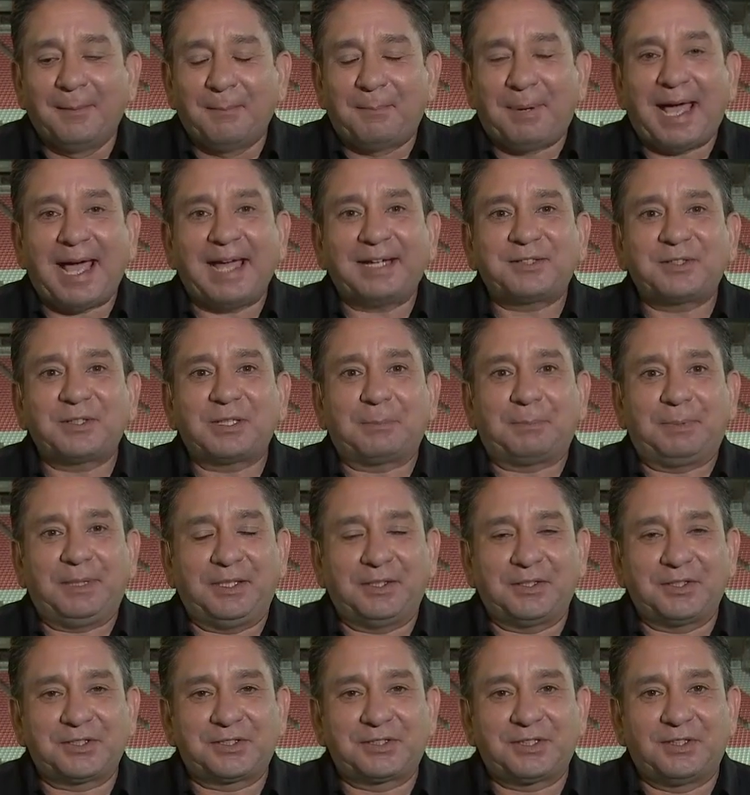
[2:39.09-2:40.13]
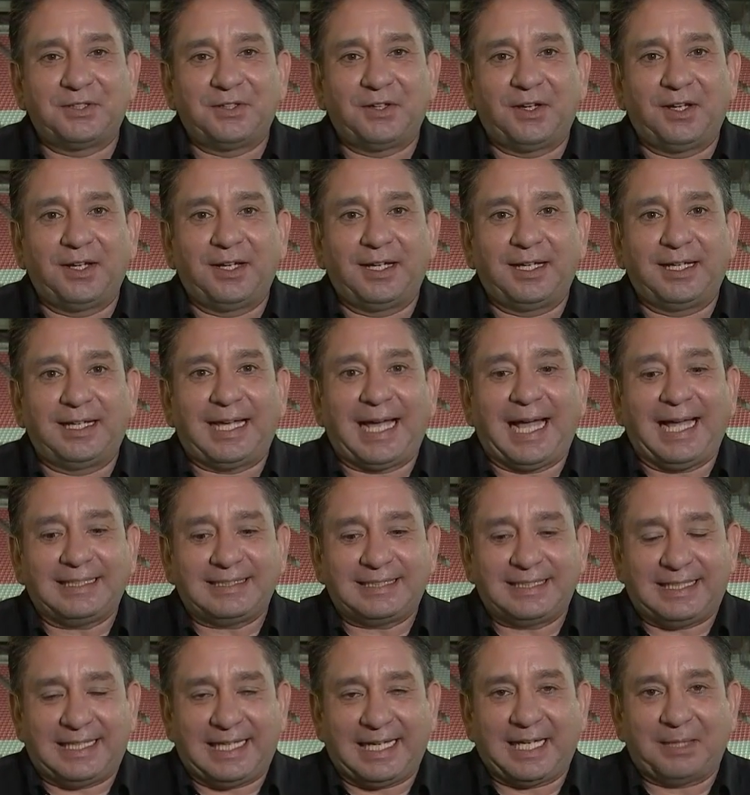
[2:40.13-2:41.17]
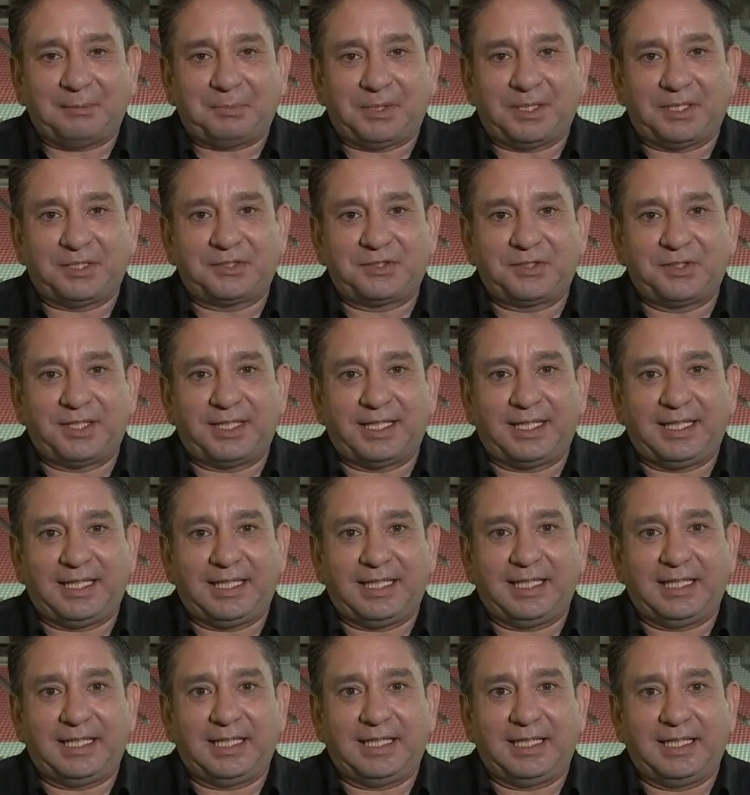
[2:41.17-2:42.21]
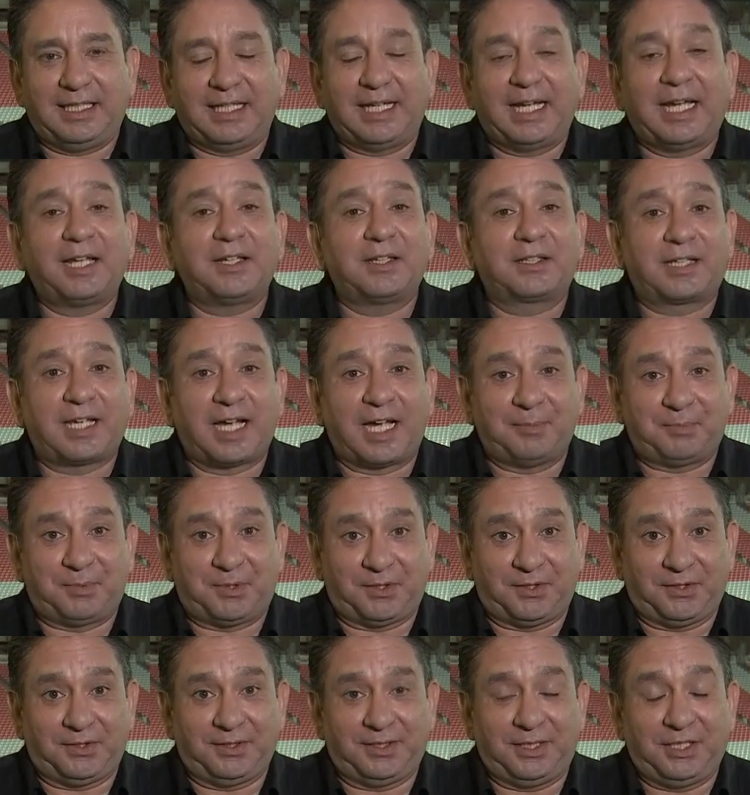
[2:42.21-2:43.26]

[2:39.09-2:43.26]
Patrick Peterson got to camp yesterday in a helicopter.